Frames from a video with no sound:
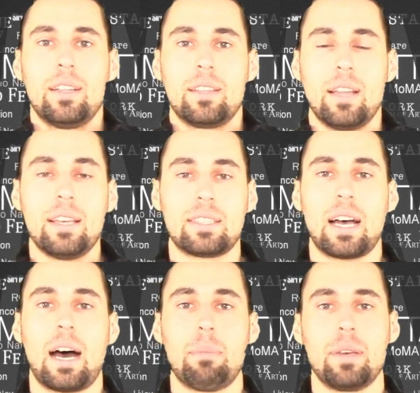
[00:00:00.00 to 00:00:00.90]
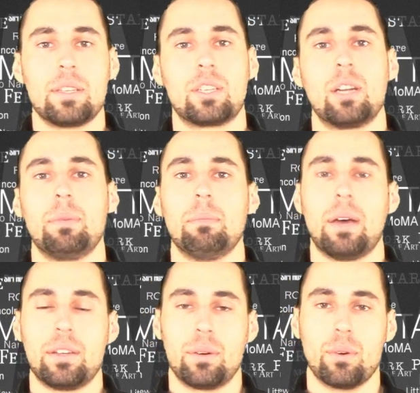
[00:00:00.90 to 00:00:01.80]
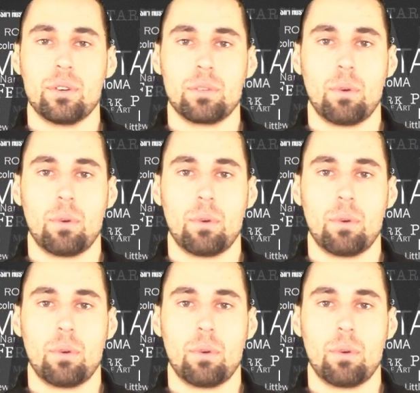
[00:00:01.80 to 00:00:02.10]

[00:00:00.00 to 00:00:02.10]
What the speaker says: Today's topic is going to be mentors.